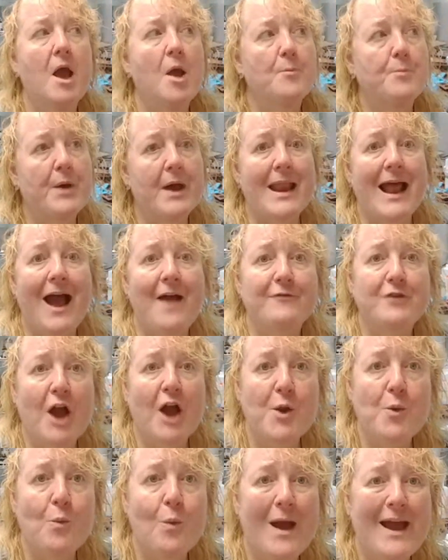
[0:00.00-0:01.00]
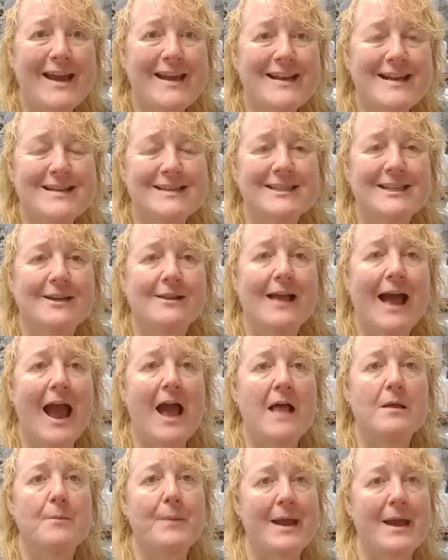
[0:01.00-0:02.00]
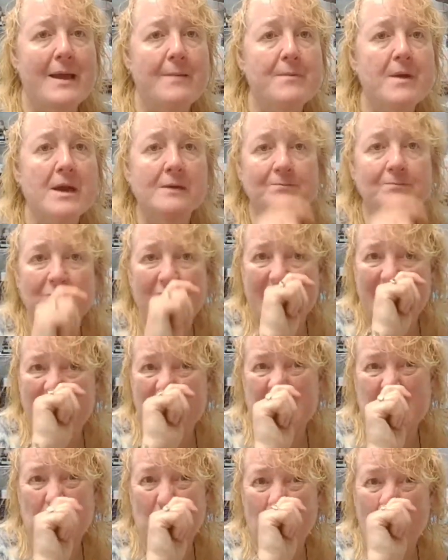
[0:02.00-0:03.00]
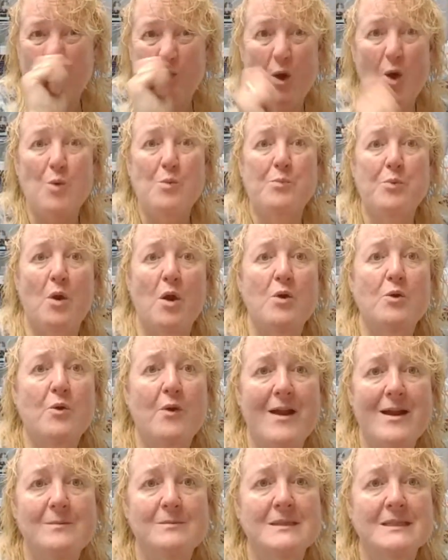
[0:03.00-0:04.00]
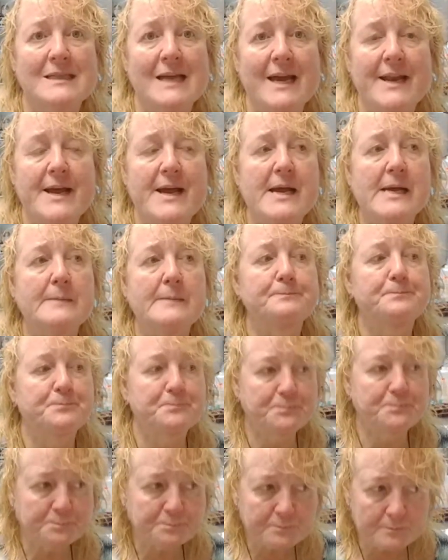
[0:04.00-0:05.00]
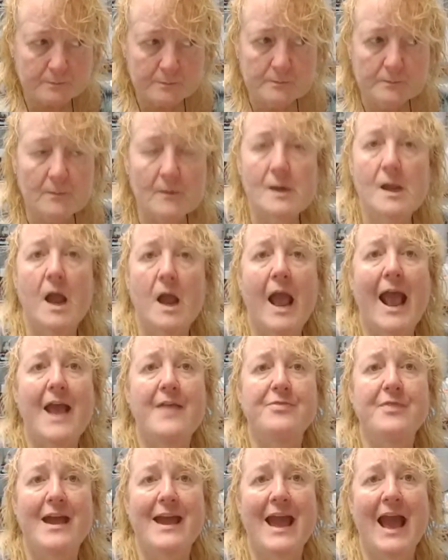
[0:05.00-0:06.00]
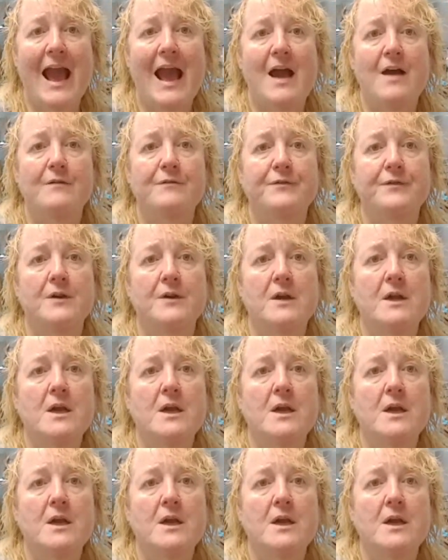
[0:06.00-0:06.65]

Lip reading: But I've got to wait until Alabama gets their grow program set up, and they have,